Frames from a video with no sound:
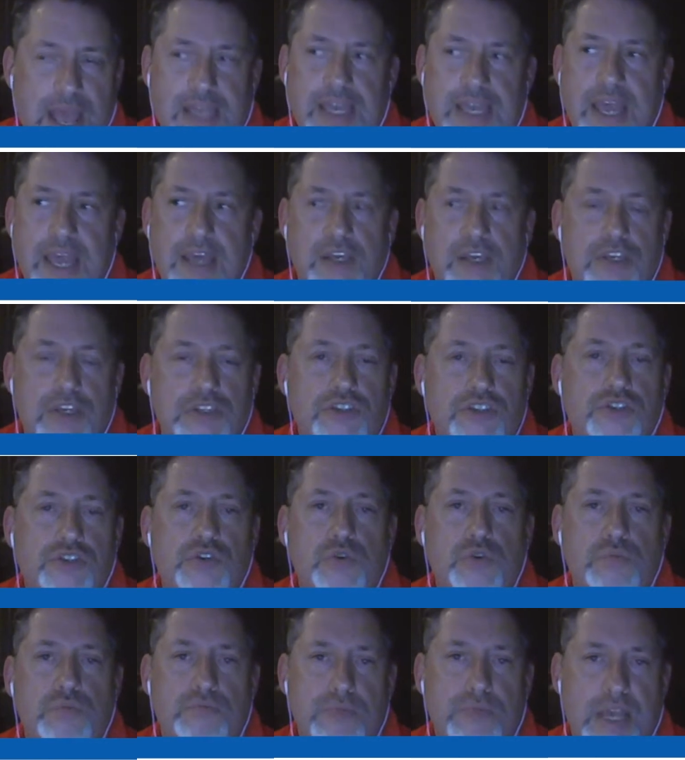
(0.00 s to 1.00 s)
I can't
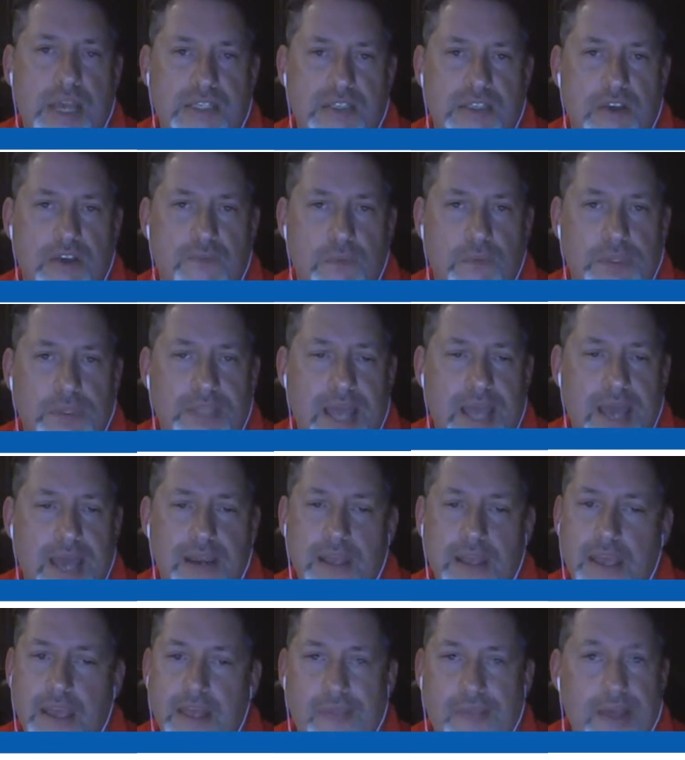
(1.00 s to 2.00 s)
consume myself with that.
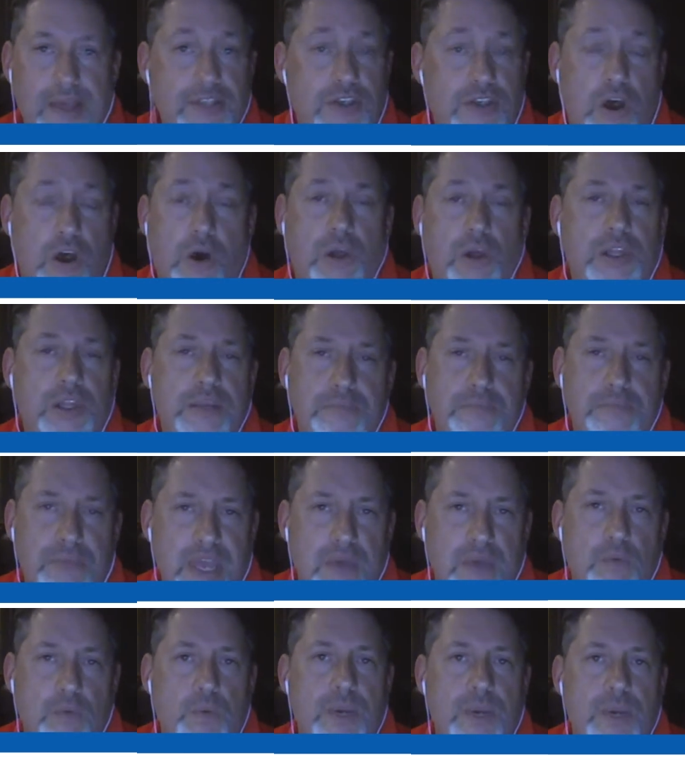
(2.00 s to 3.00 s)
That's all he
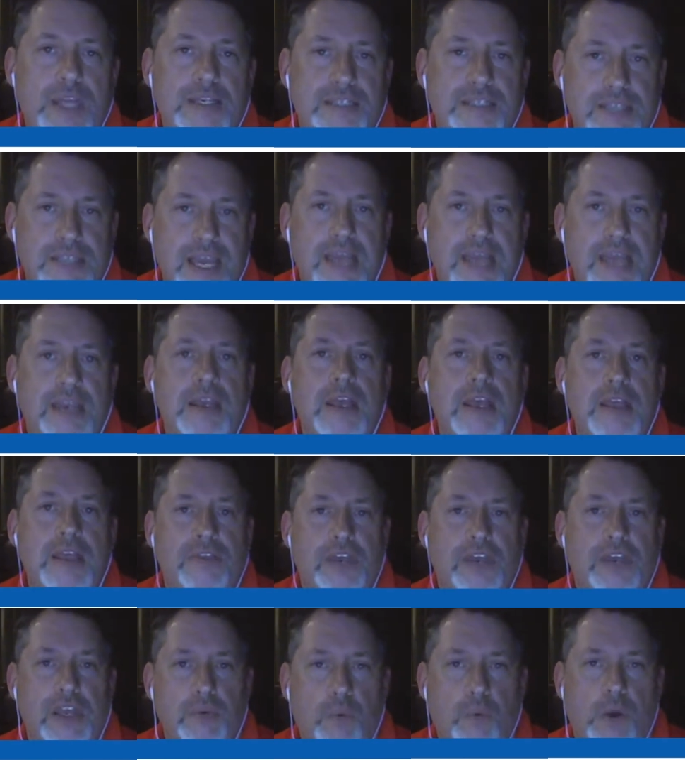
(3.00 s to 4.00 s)
meant when he said
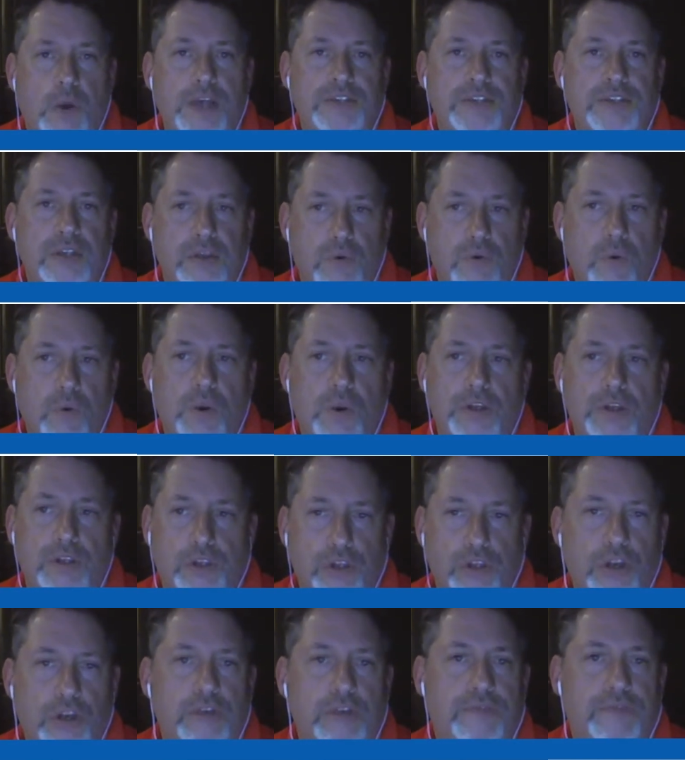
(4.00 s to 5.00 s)
that he wasn't going to
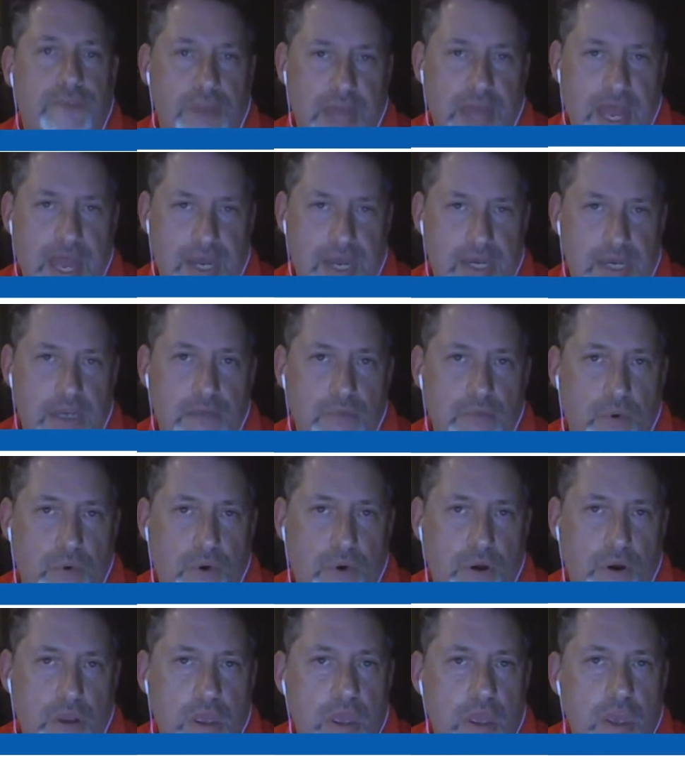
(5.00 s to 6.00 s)
look for that
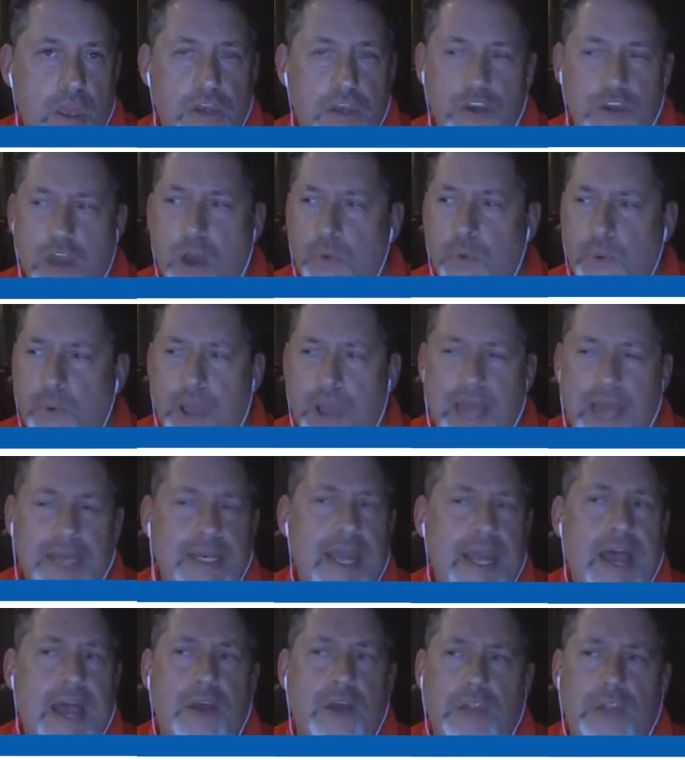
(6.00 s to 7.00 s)
anymore. Not
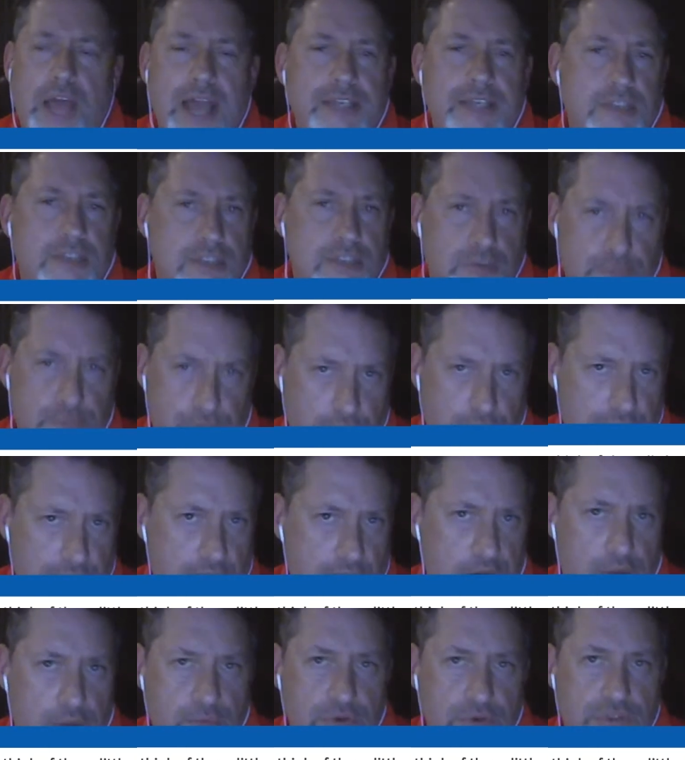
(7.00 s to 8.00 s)
writing down license
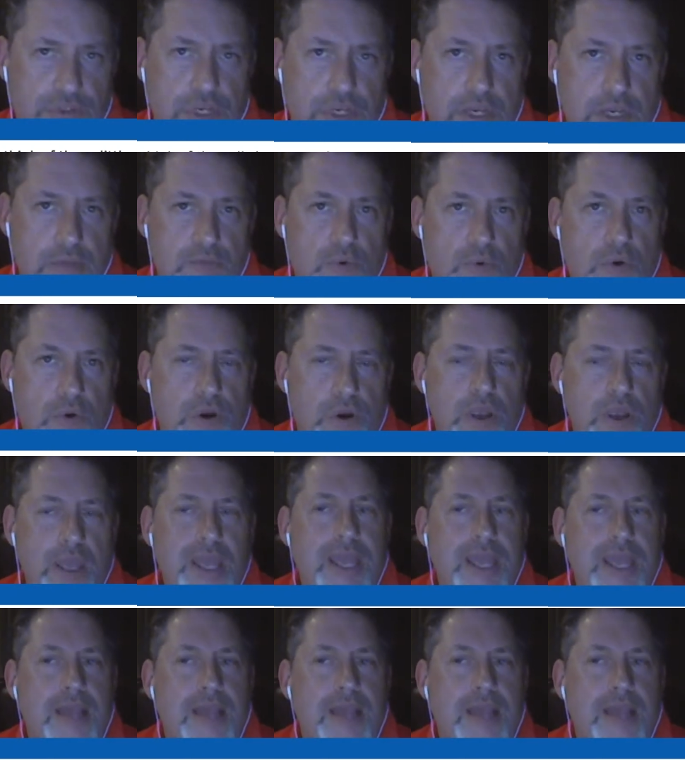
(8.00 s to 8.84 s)
plate numbers anymore.